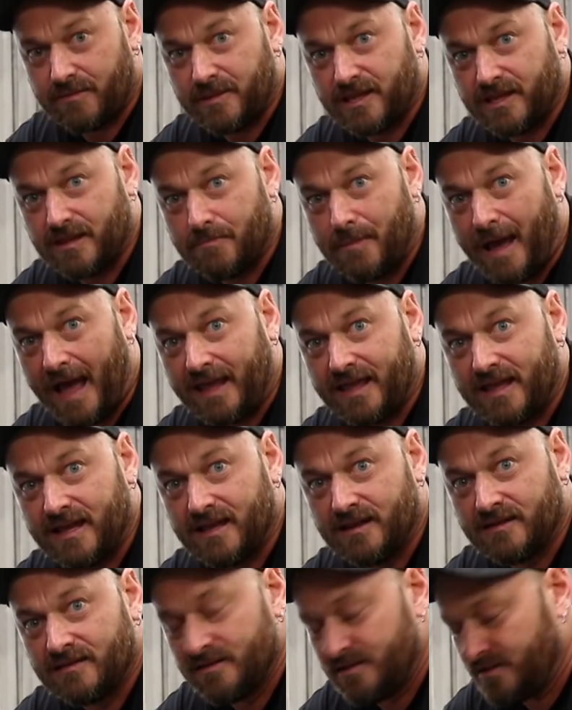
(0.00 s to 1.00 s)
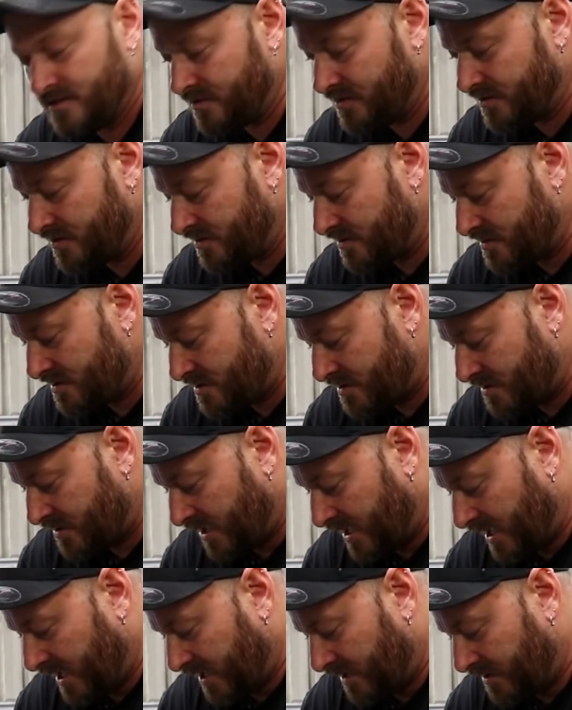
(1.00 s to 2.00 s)
to be in the back here,
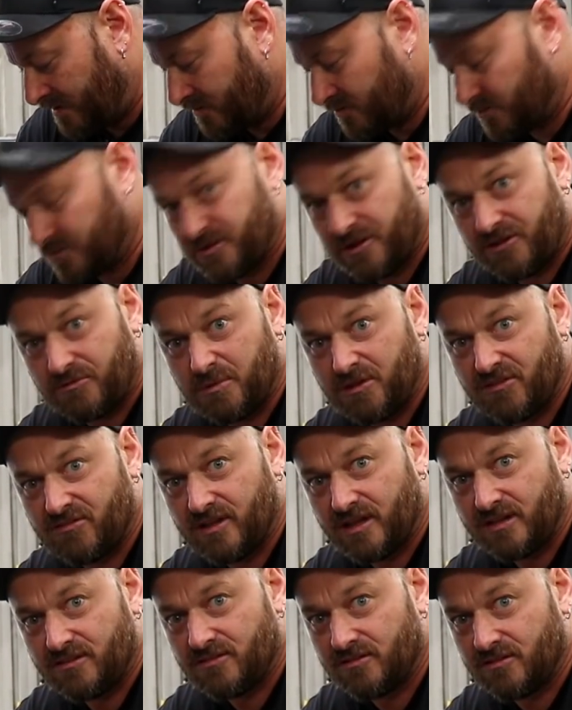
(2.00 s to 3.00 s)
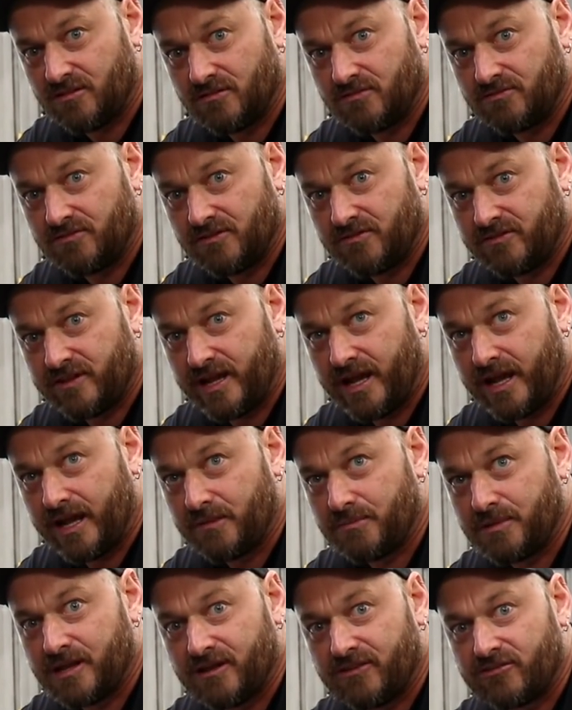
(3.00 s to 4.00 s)
and it'll just be set to
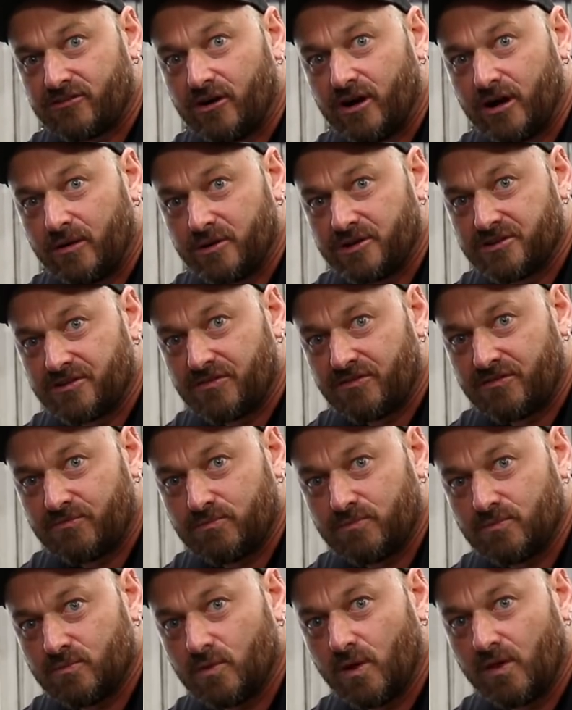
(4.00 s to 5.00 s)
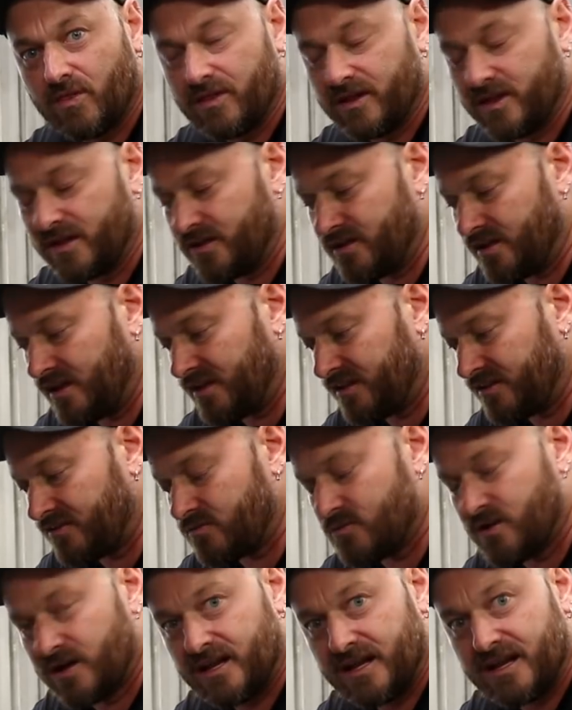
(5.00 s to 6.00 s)
58 psi, which is what the
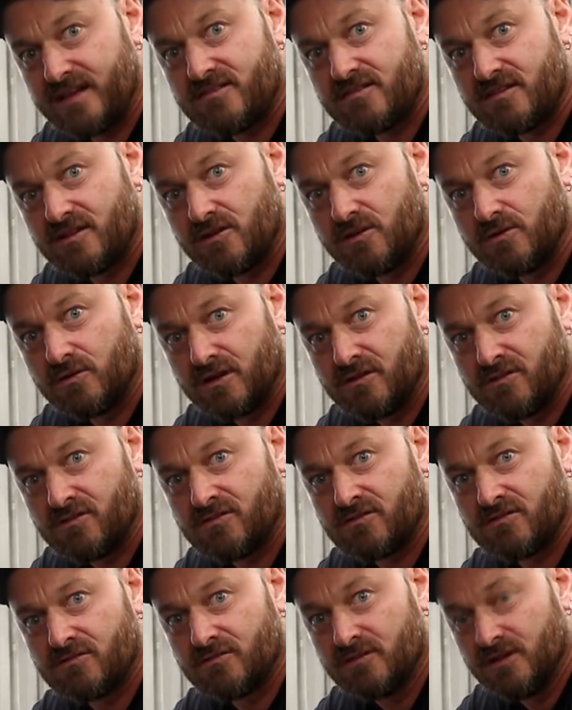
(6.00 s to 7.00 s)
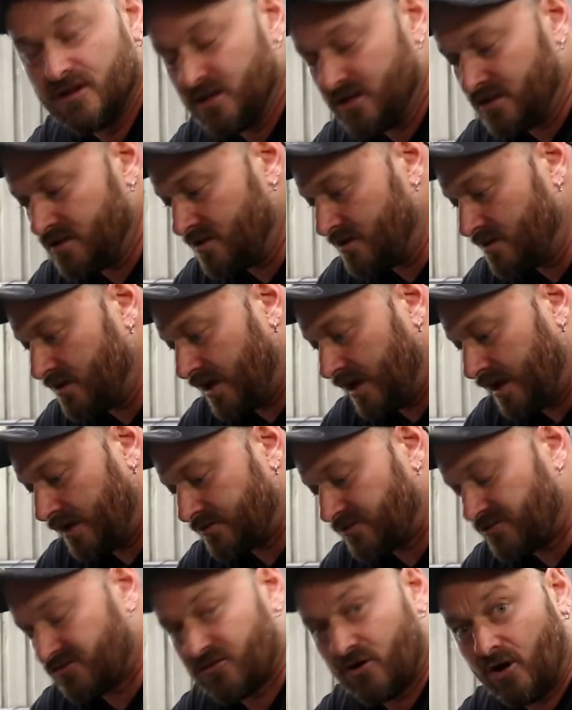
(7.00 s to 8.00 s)
LS1 ECU is
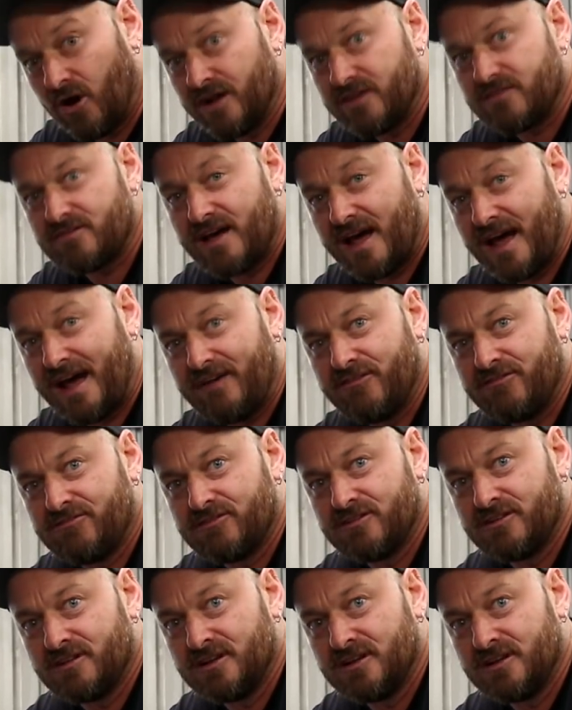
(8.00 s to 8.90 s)
designed to have.